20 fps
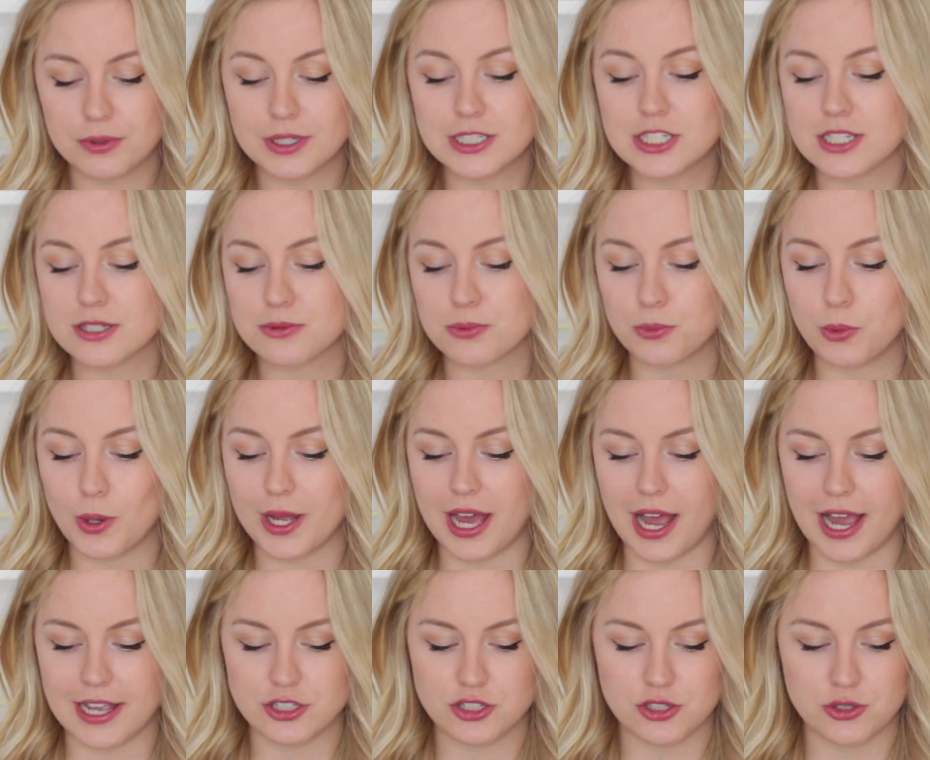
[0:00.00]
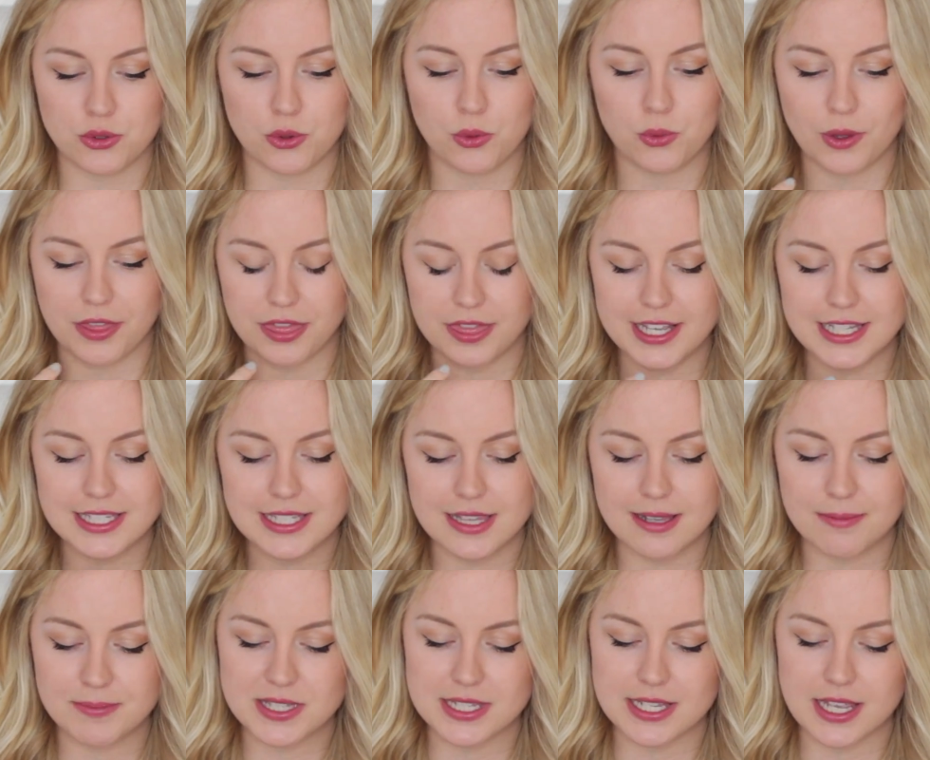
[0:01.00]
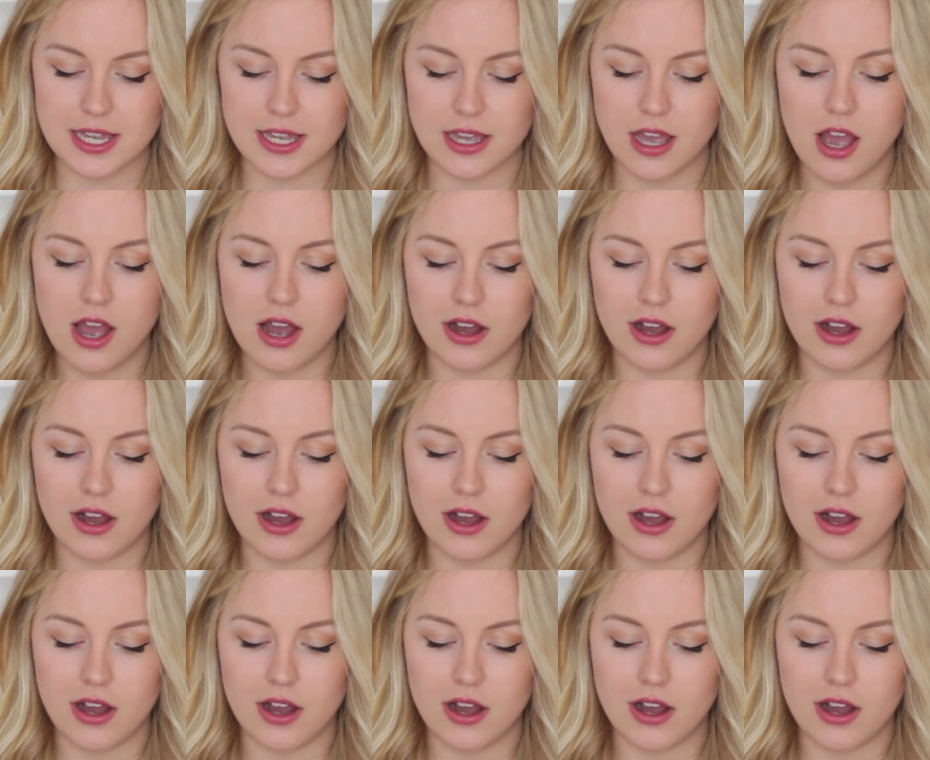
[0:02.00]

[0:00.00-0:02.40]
which is what I do with this lipstick